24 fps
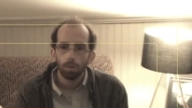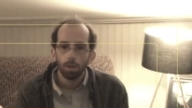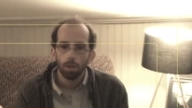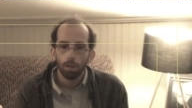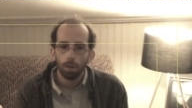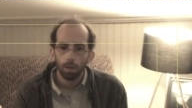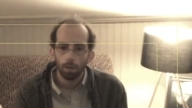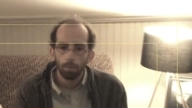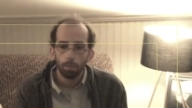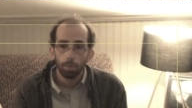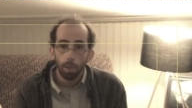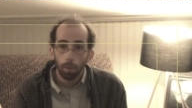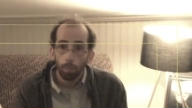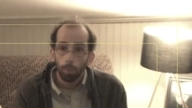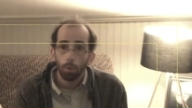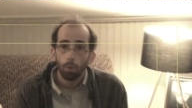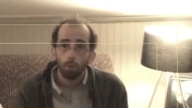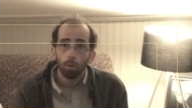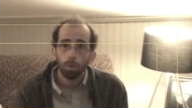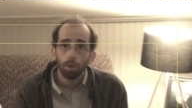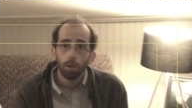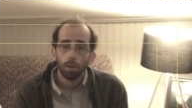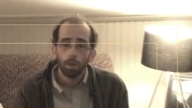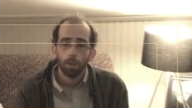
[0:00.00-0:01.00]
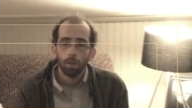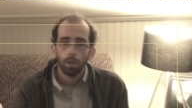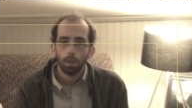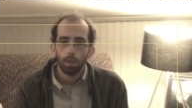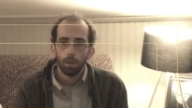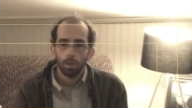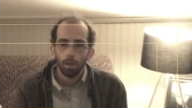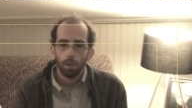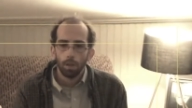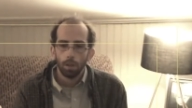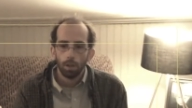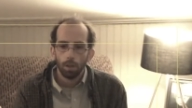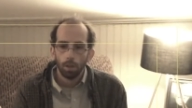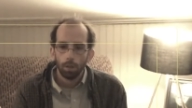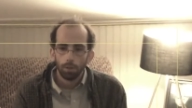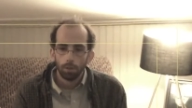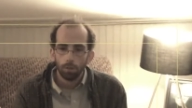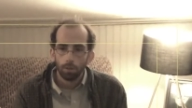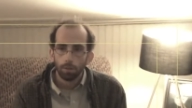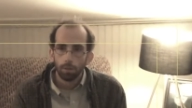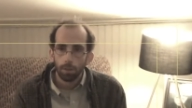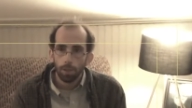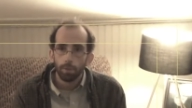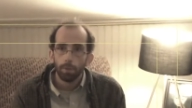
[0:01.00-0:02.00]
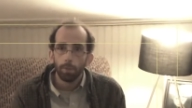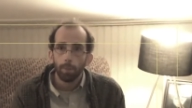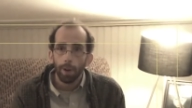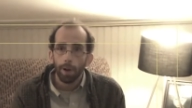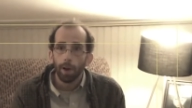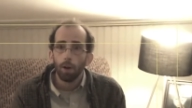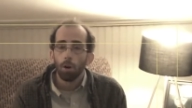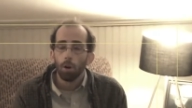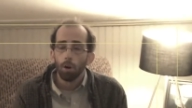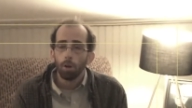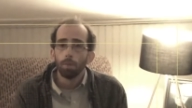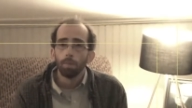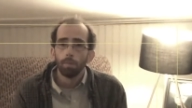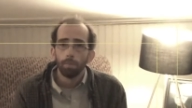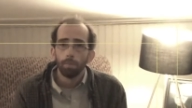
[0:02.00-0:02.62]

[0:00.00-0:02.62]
uh, people. Uh, just give it my all.